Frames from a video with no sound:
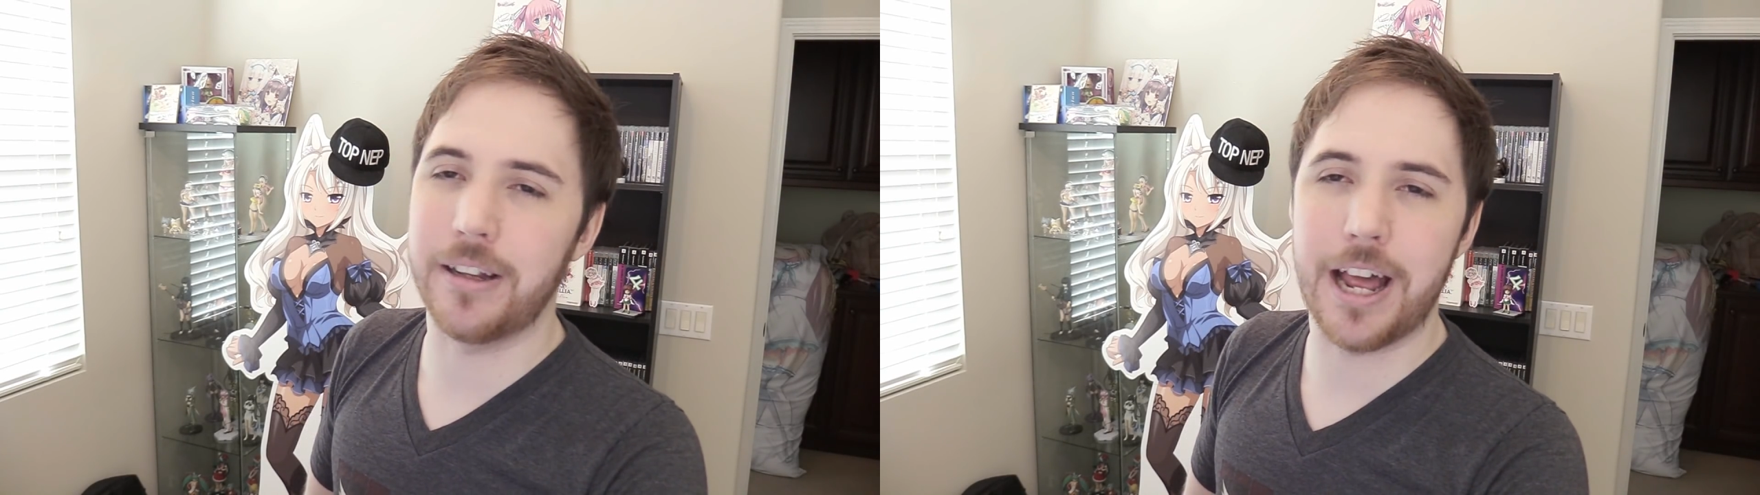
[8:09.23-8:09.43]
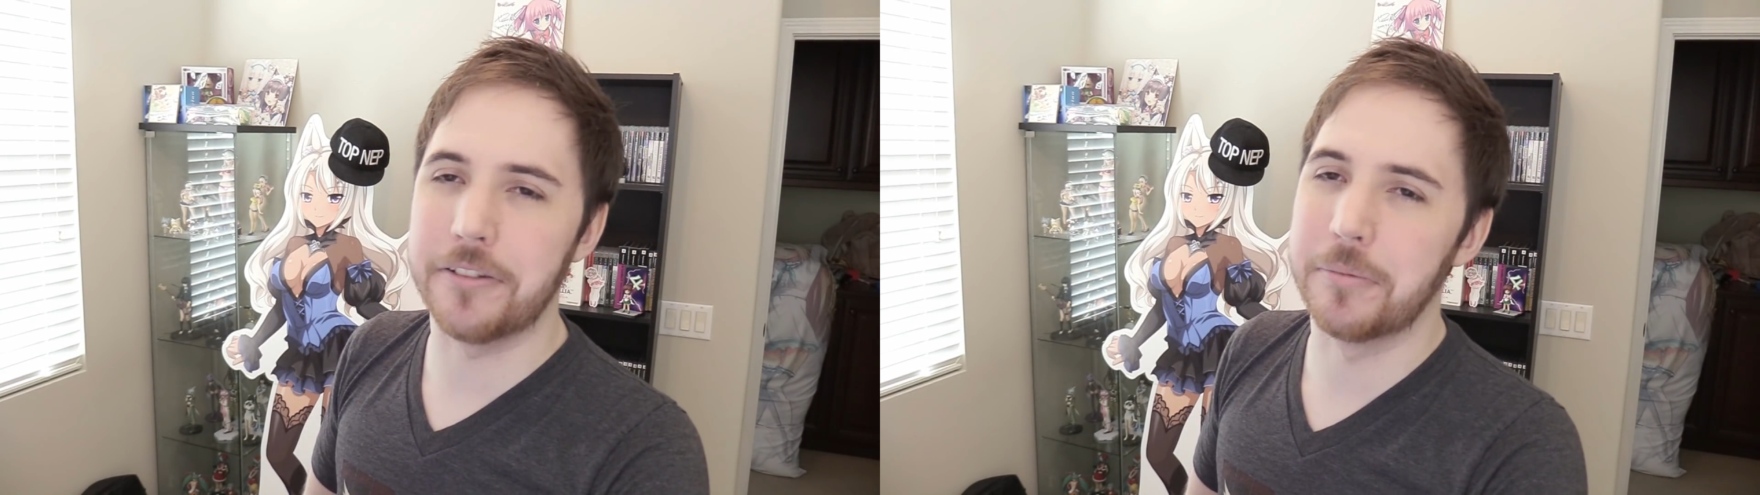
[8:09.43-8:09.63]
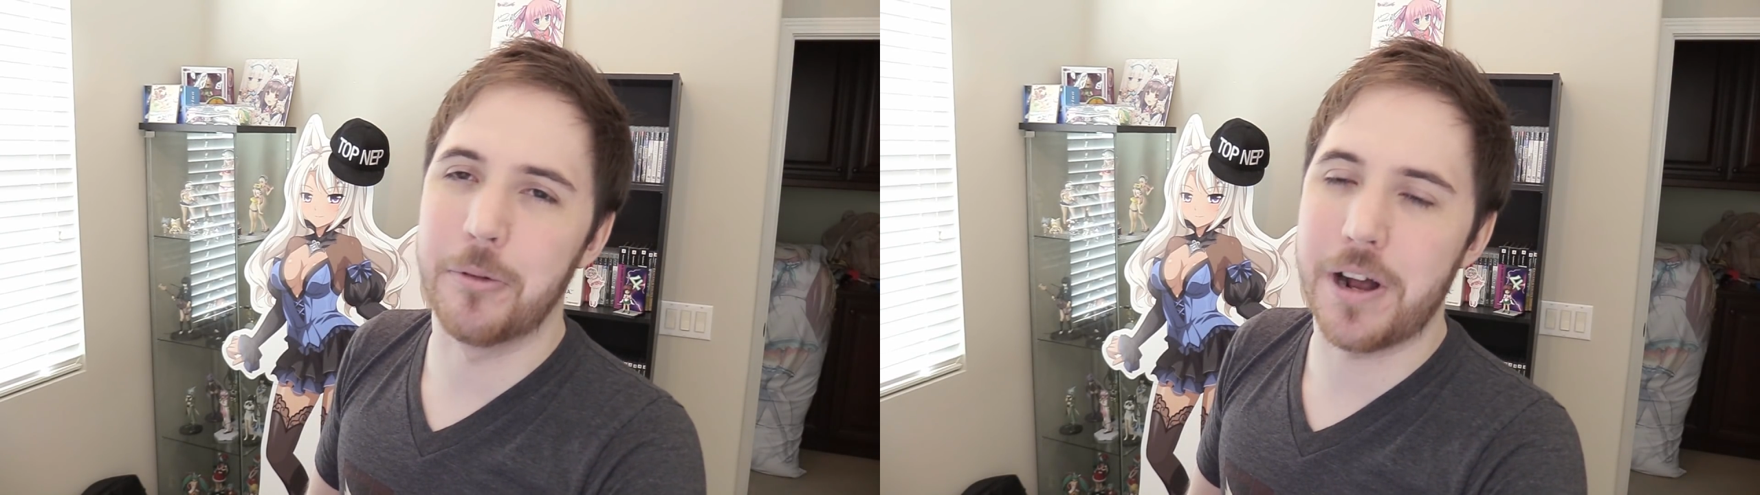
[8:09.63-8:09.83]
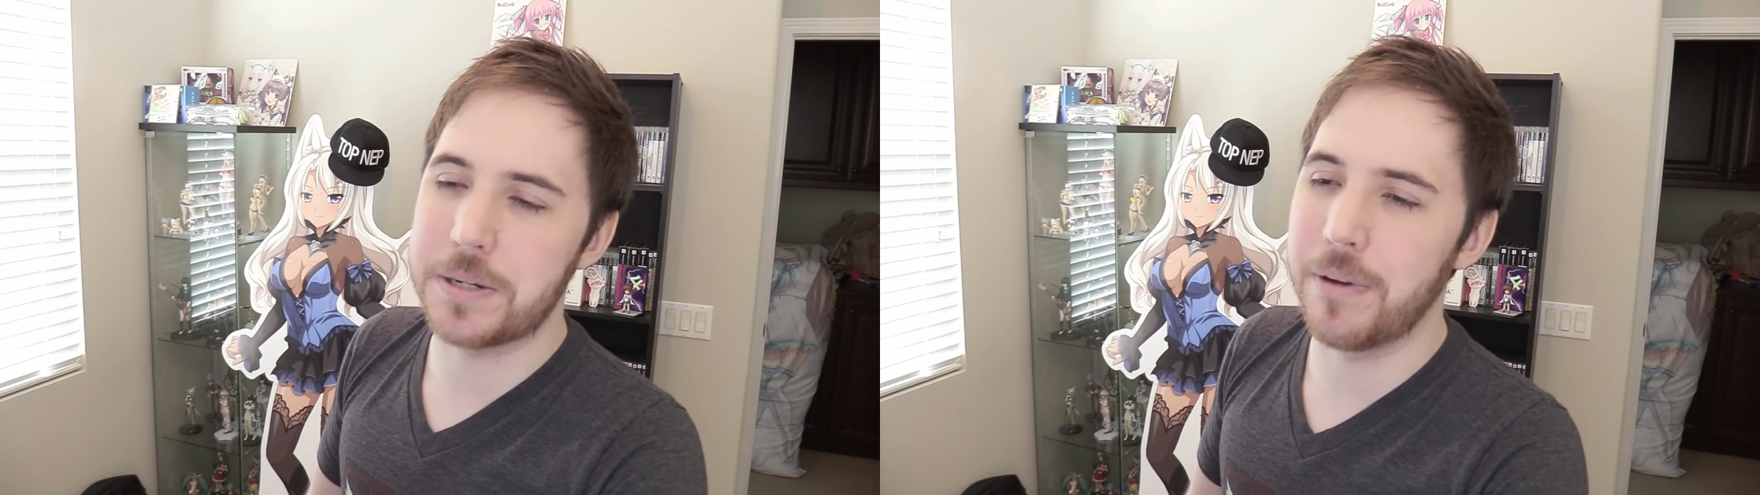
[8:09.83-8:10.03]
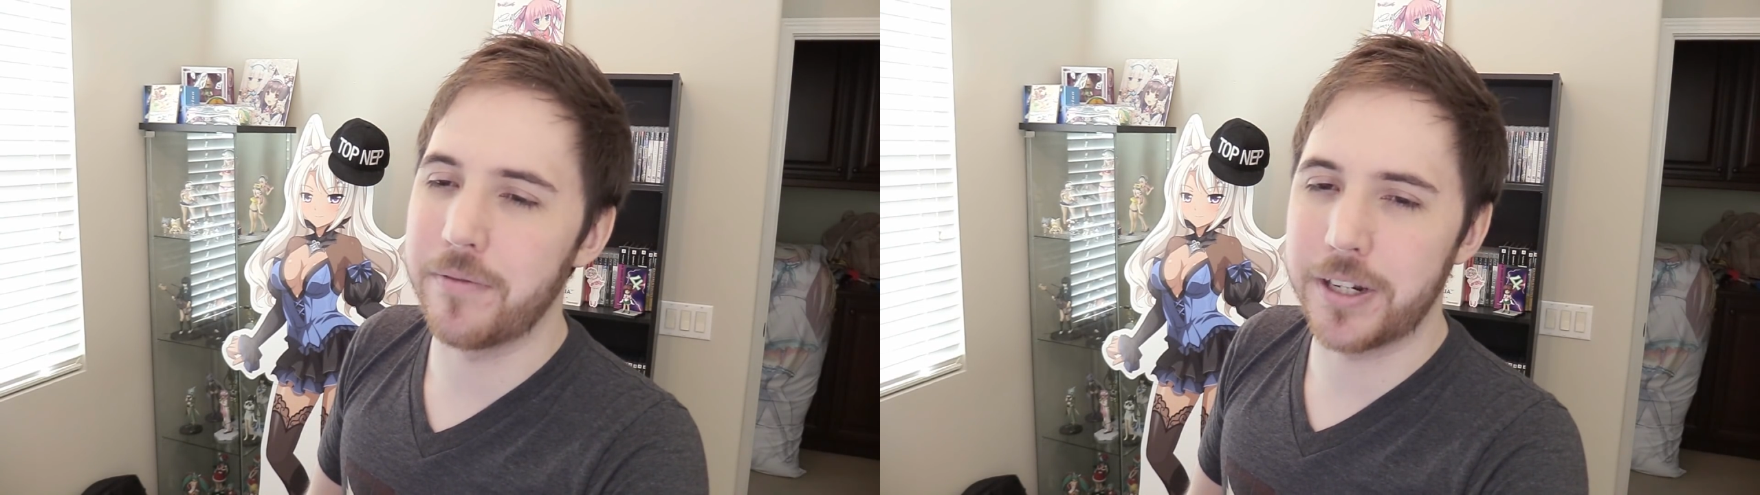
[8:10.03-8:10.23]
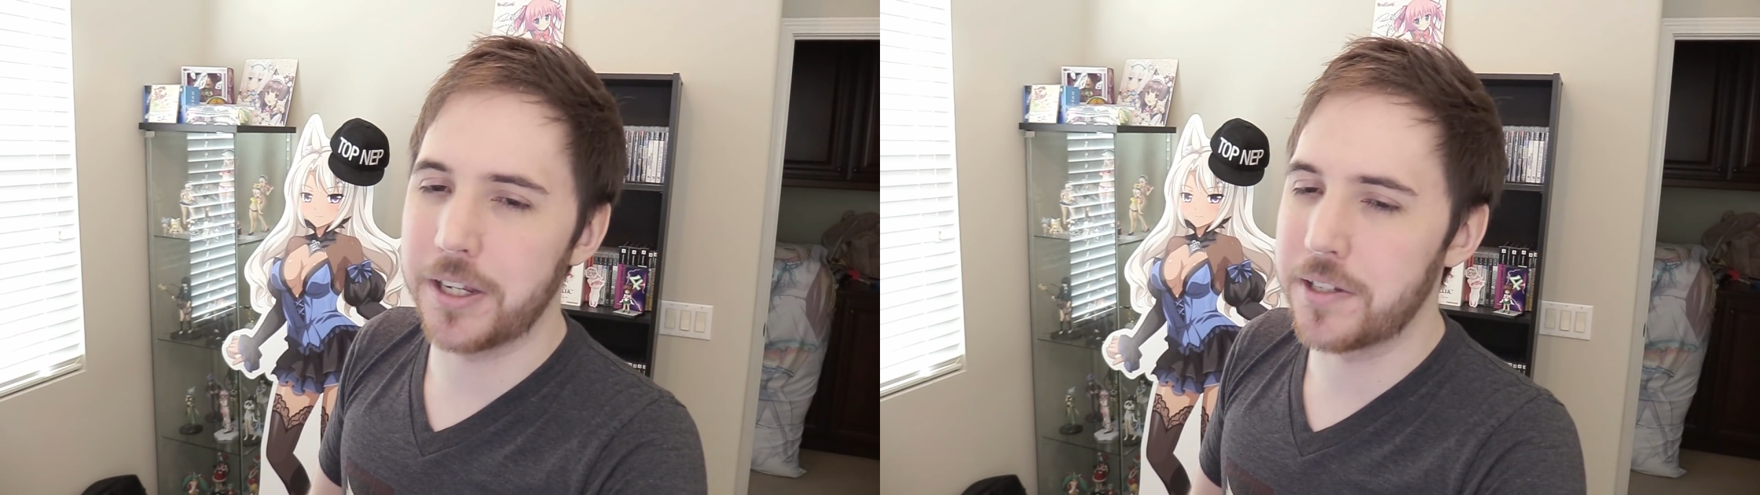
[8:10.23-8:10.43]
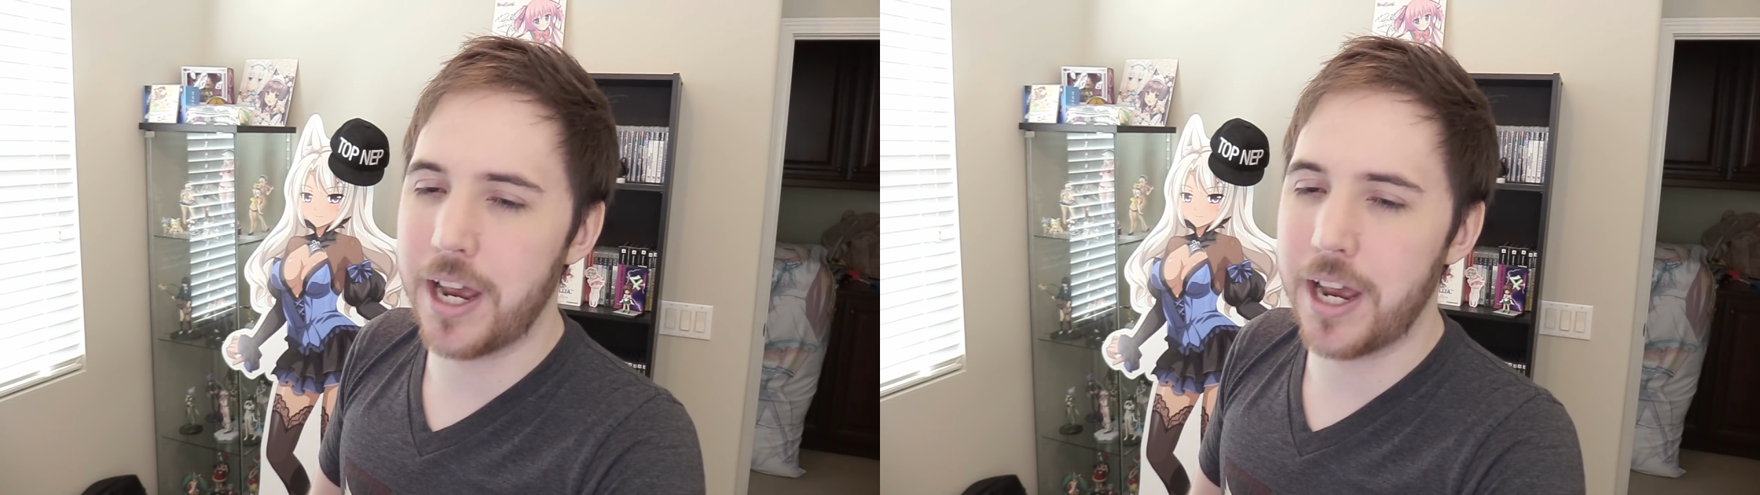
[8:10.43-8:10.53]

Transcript: allow them to watch my videos.